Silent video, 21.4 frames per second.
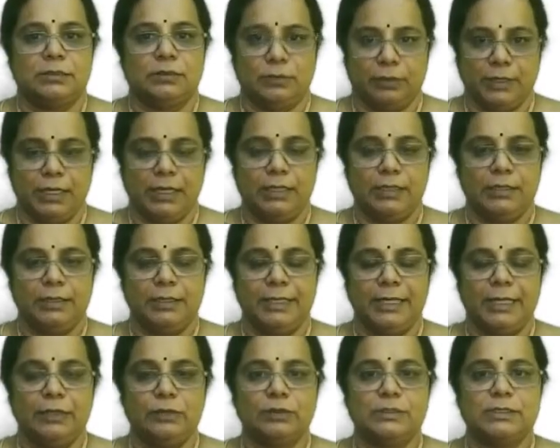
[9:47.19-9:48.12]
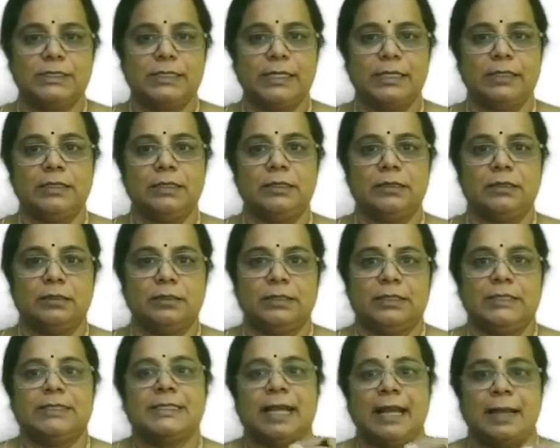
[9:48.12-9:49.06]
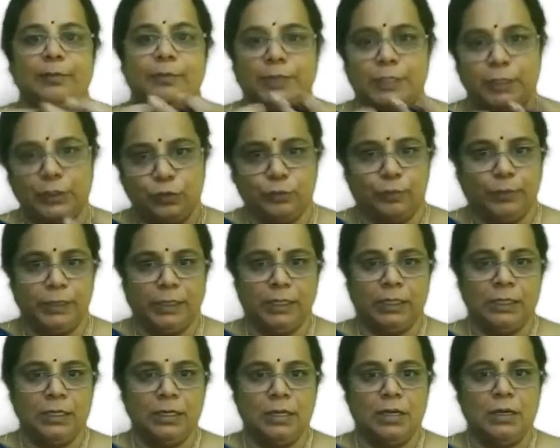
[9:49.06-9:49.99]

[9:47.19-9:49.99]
Okay, then you will say that this happened to me.